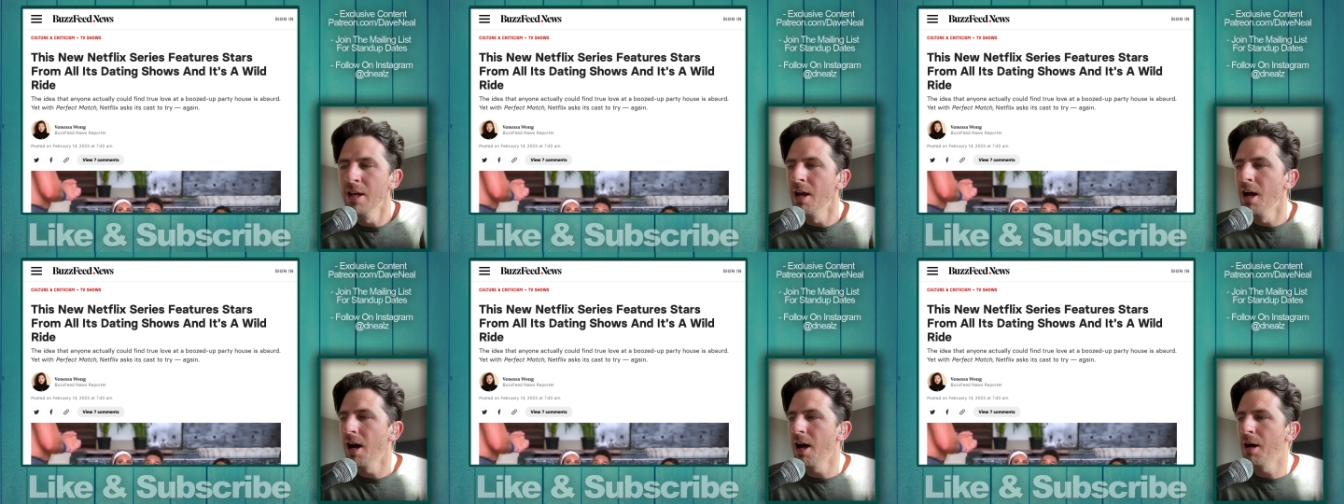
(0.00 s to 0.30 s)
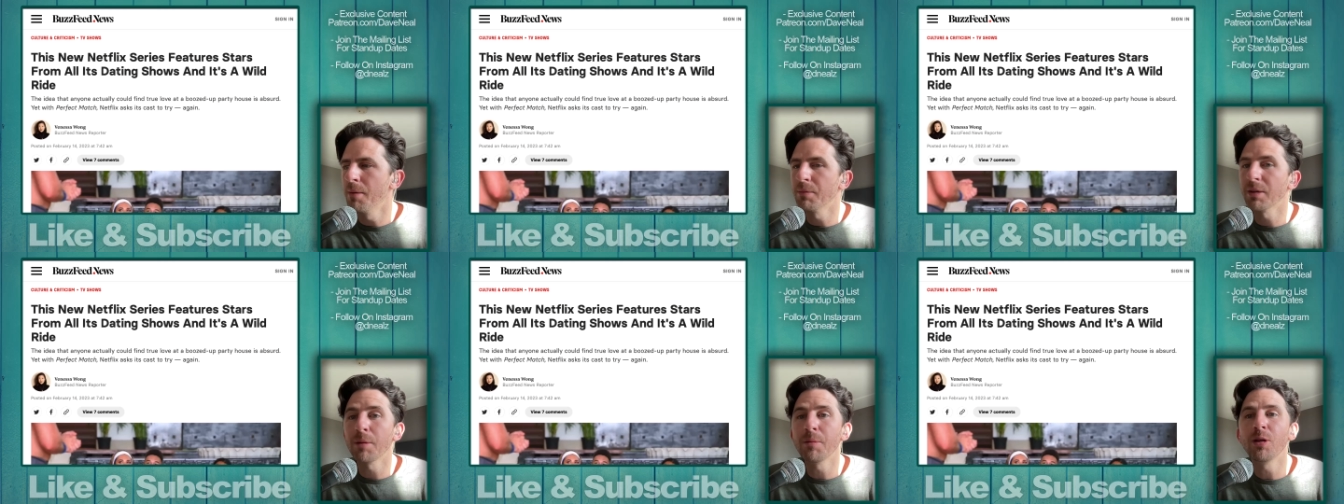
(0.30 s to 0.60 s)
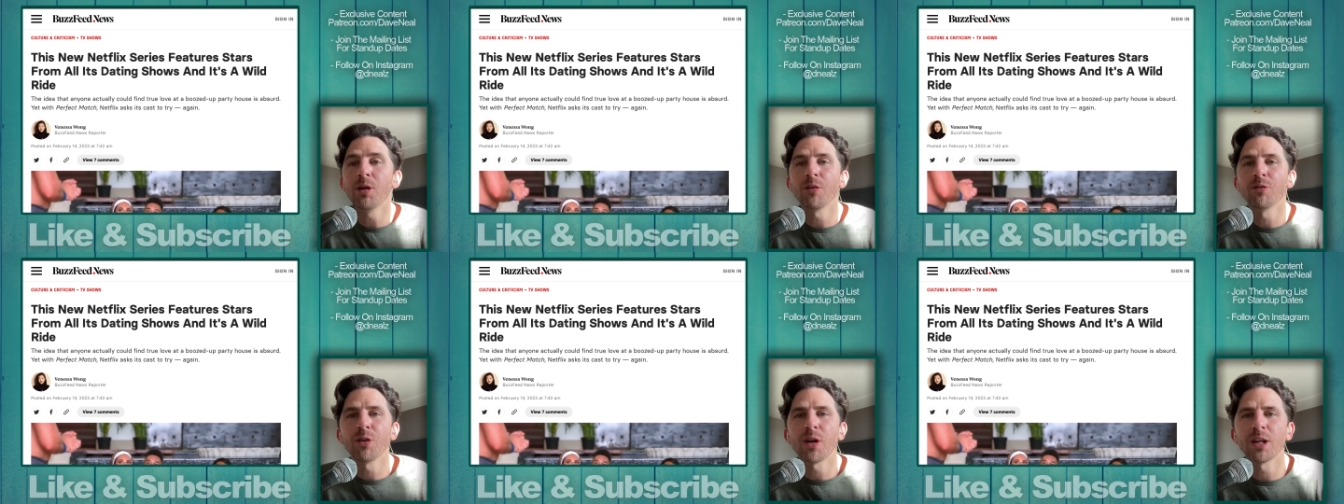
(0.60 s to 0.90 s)
Um, let me
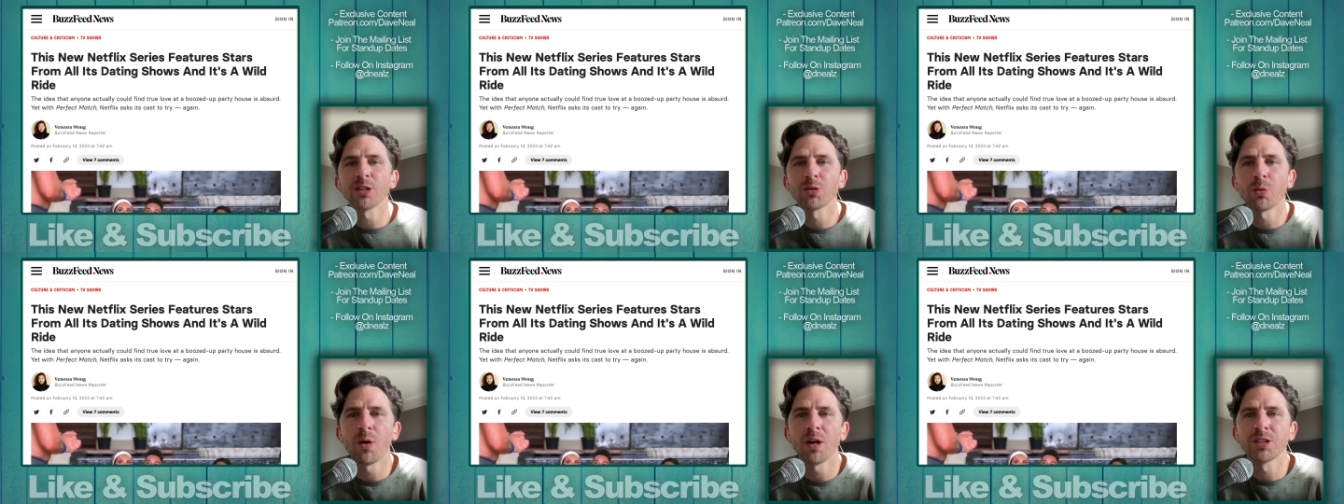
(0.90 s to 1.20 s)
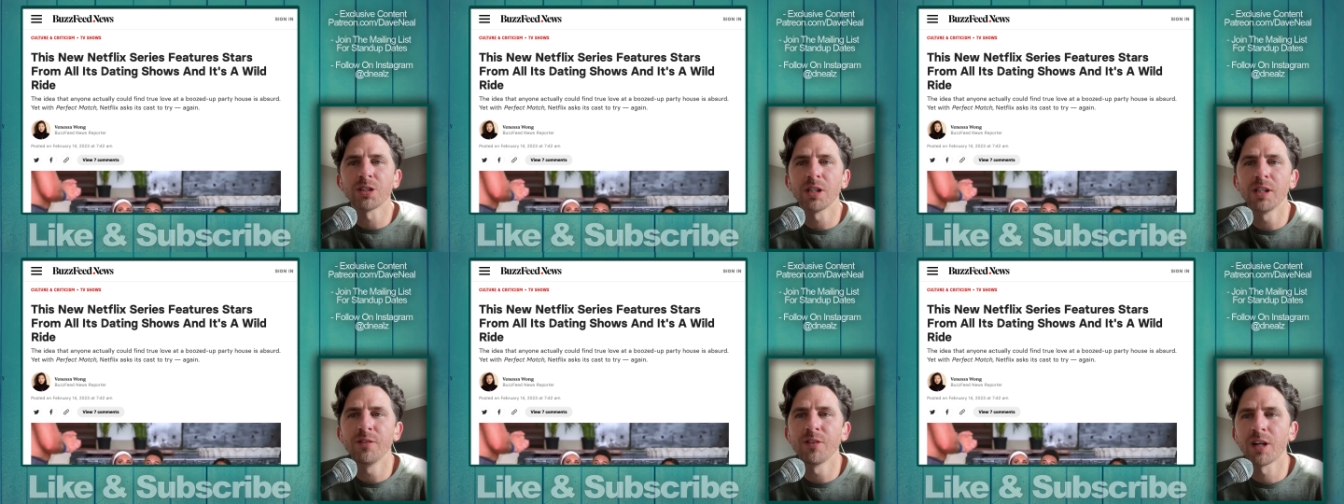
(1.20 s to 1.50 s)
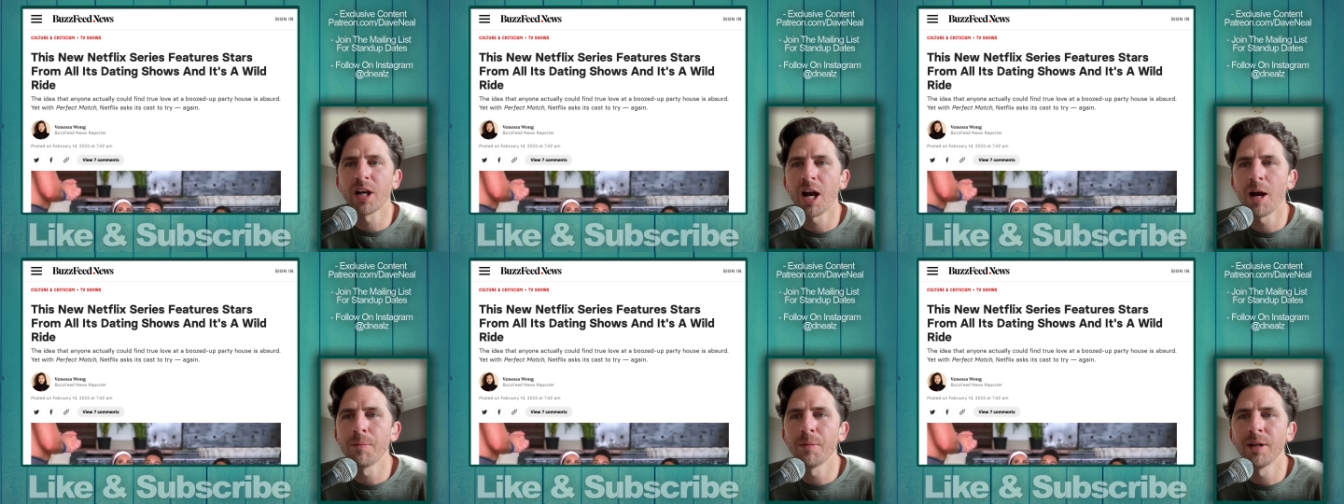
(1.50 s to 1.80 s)
know if you guys are watching. Leave a
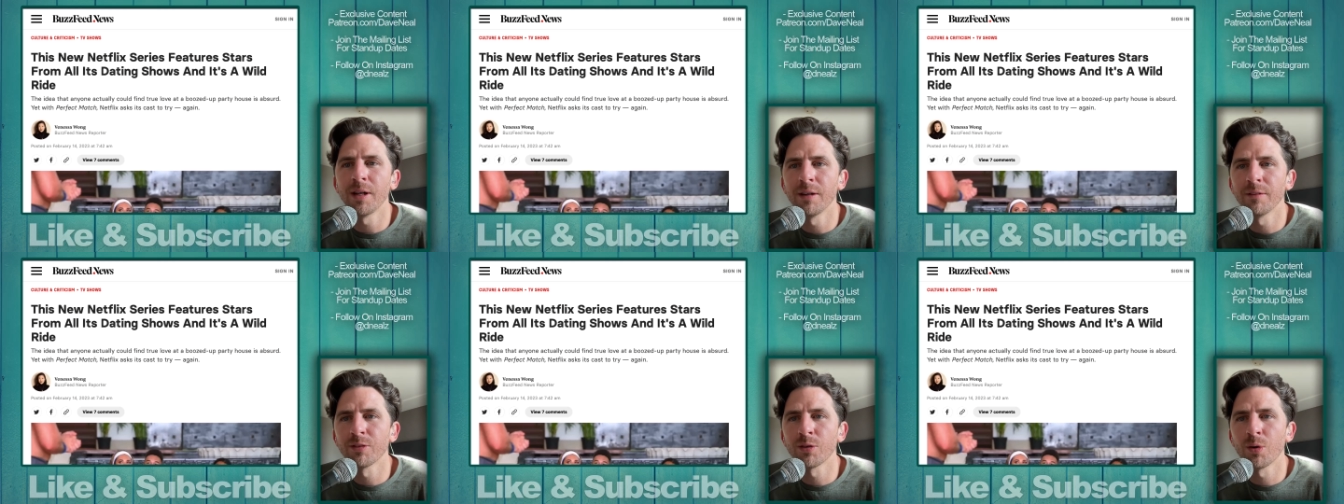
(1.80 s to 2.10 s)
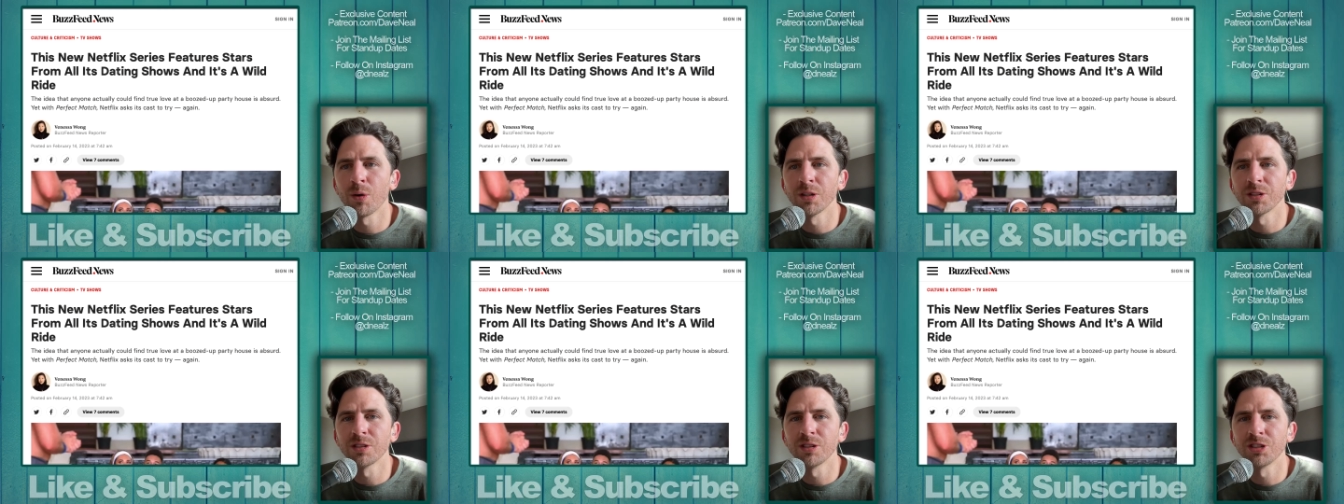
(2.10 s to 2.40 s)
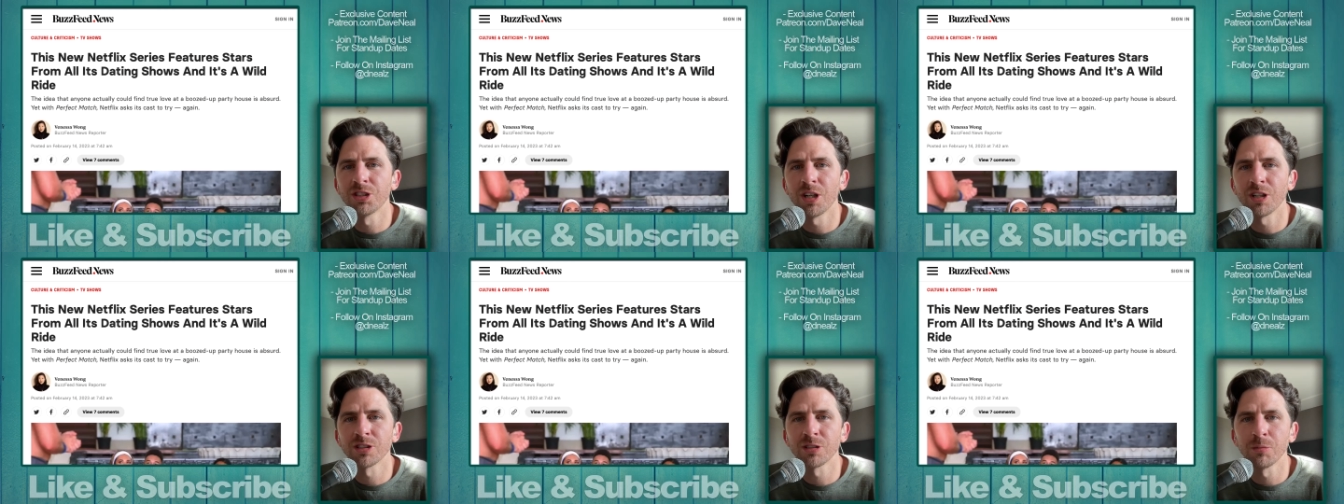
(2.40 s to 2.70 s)
comment, and of course,
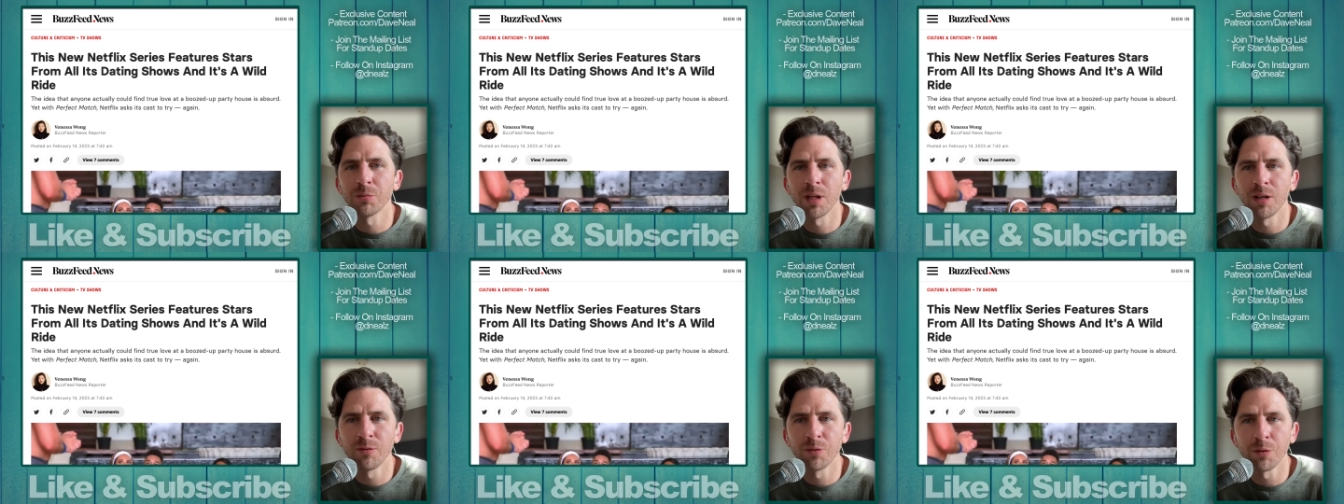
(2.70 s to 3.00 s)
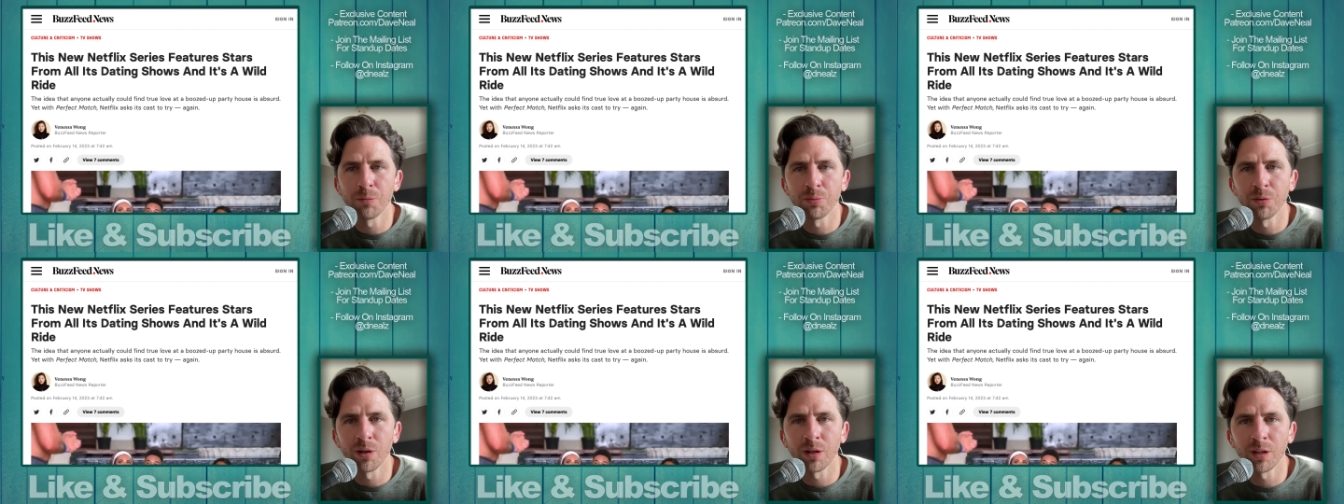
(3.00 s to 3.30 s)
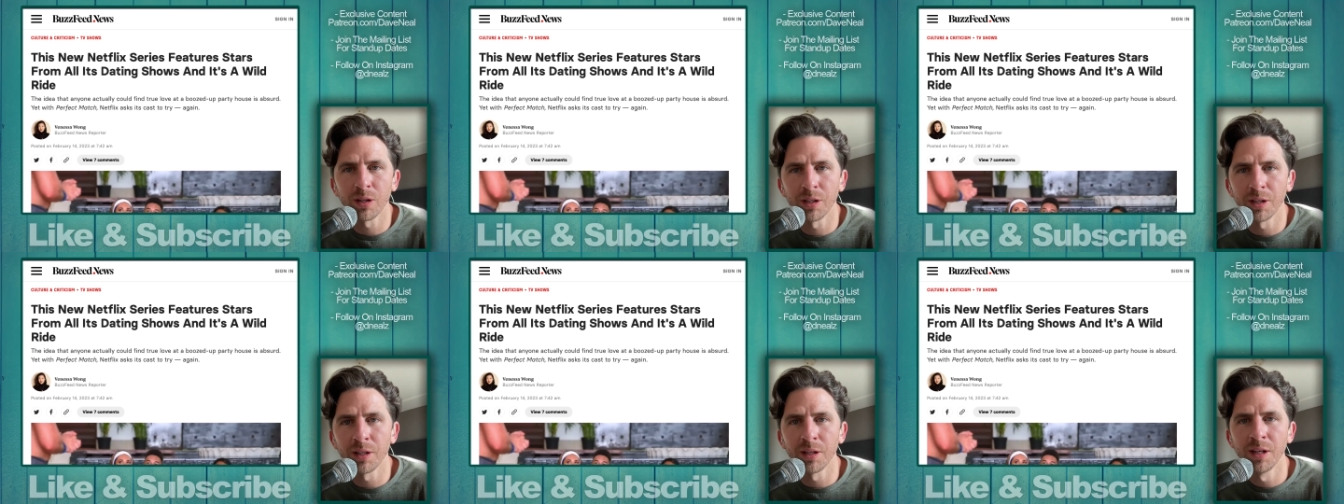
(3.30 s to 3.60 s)
share some love with
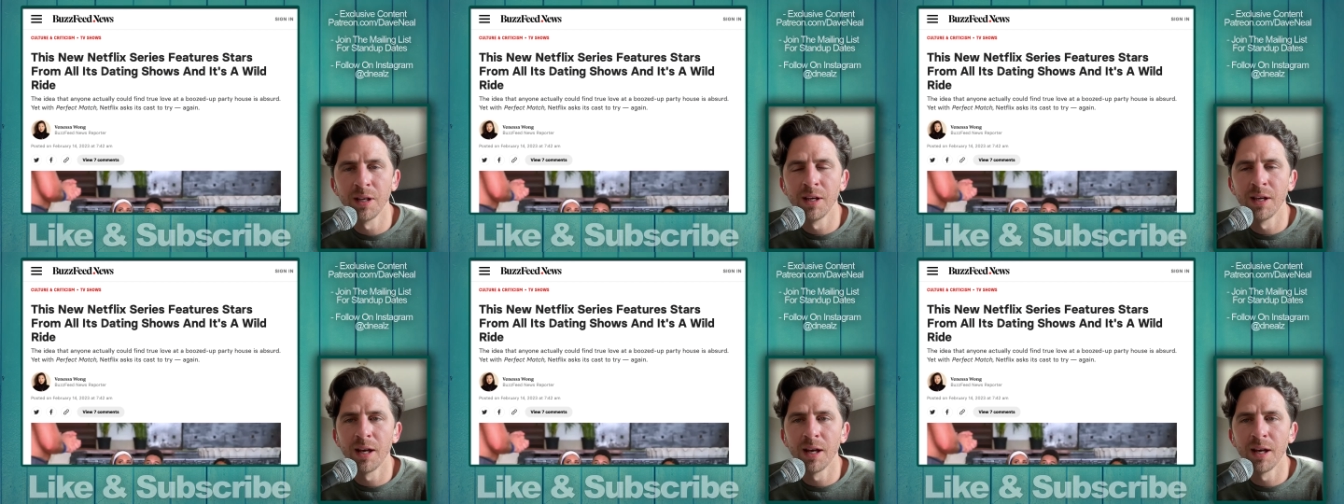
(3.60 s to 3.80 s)
Brooklyn.